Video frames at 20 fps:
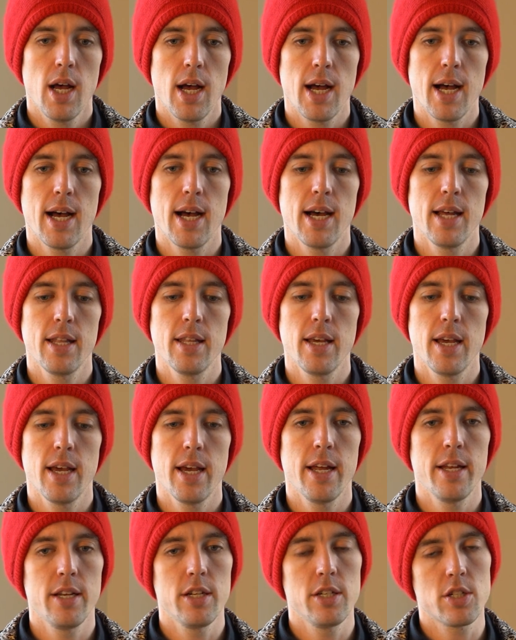and
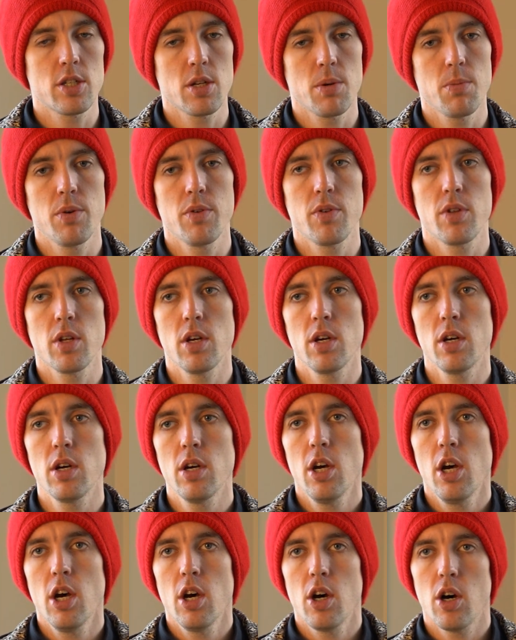then some of the
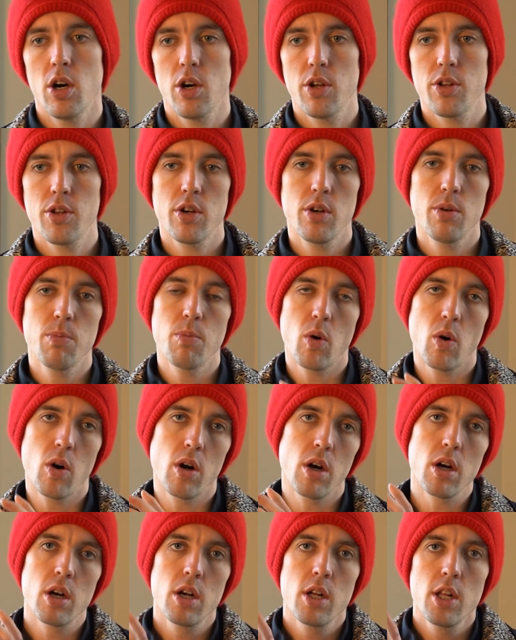other
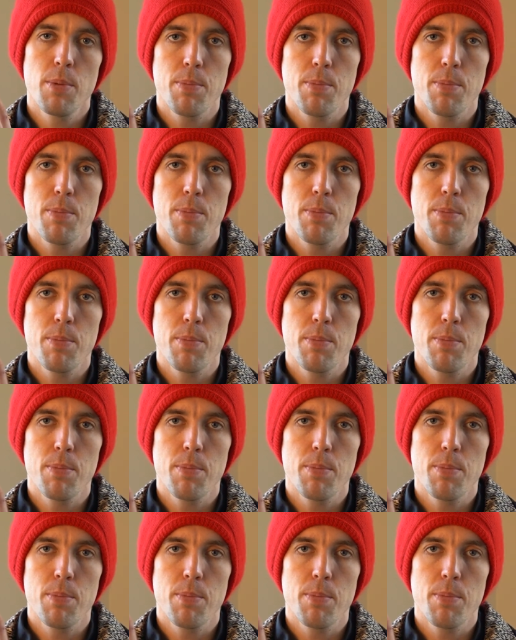more